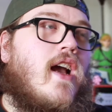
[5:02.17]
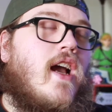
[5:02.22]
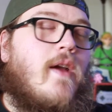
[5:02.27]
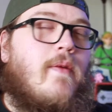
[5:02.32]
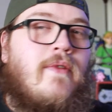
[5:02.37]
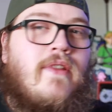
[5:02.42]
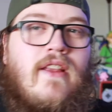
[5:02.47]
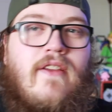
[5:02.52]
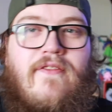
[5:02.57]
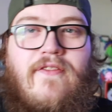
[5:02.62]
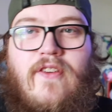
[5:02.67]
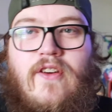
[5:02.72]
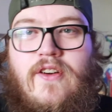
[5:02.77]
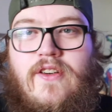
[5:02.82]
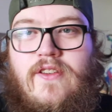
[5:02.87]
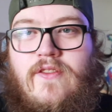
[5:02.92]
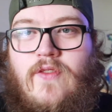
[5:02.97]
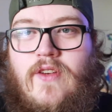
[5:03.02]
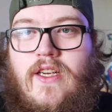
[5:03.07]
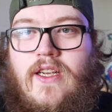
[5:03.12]
I mean, that
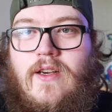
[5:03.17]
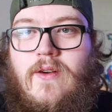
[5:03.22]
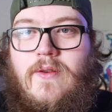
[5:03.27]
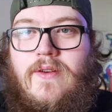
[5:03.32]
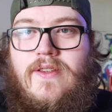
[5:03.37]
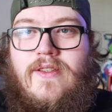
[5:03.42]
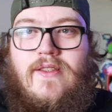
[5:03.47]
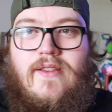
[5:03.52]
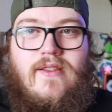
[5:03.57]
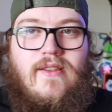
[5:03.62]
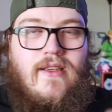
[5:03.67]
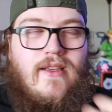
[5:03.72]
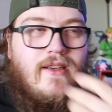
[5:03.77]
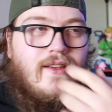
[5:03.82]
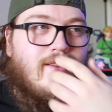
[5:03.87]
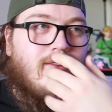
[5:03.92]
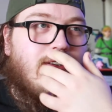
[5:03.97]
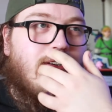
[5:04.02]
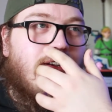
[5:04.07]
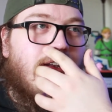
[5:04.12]
first video was
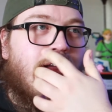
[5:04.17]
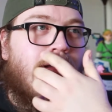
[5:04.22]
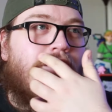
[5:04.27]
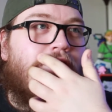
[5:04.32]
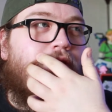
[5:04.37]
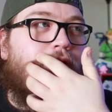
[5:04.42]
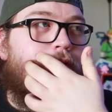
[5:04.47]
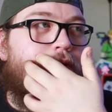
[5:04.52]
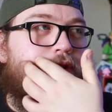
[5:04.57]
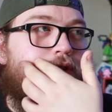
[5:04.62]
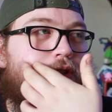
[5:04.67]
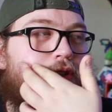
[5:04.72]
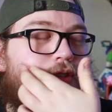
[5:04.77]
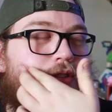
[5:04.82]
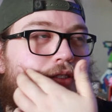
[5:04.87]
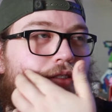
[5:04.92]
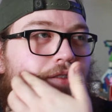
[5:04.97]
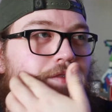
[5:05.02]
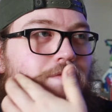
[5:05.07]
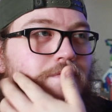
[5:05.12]
innocent enough. It was
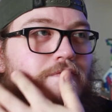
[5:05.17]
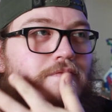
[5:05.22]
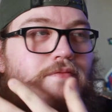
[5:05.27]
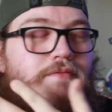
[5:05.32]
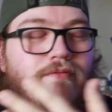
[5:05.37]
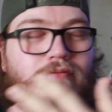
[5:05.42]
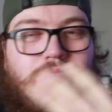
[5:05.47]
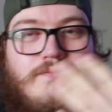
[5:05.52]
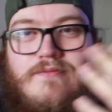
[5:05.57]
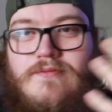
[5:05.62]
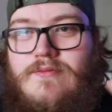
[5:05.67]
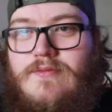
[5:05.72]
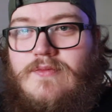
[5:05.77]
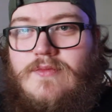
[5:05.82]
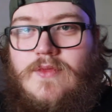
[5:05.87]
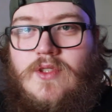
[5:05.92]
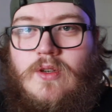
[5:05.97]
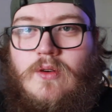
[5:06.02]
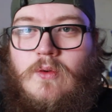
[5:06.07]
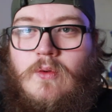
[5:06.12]
just
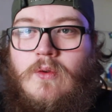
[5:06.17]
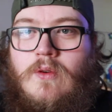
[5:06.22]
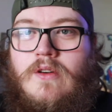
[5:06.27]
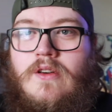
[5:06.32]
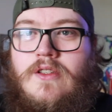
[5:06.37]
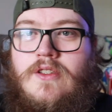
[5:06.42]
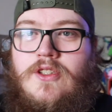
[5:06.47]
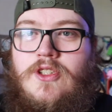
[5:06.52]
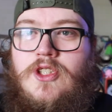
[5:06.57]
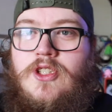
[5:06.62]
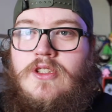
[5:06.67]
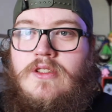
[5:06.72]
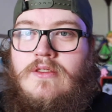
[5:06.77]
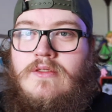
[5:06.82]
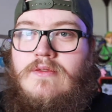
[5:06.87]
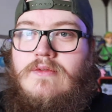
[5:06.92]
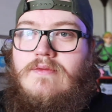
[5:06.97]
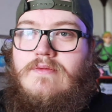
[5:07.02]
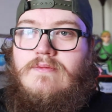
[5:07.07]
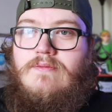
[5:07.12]
the orange
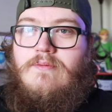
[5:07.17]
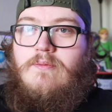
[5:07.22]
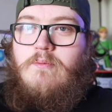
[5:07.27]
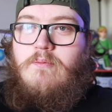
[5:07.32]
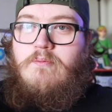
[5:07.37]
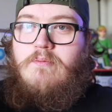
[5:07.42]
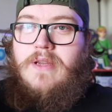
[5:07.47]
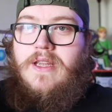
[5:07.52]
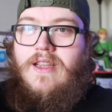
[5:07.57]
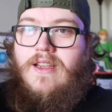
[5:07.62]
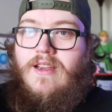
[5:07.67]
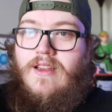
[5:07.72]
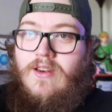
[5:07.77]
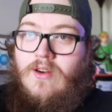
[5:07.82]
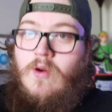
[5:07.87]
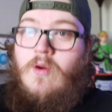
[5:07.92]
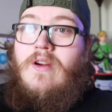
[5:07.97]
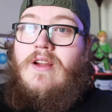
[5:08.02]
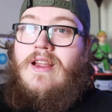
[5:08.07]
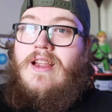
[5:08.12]
being
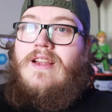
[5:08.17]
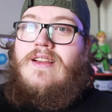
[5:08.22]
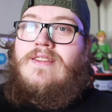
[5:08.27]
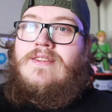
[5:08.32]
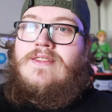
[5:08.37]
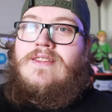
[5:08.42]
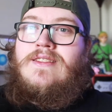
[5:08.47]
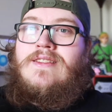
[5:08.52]
annoying.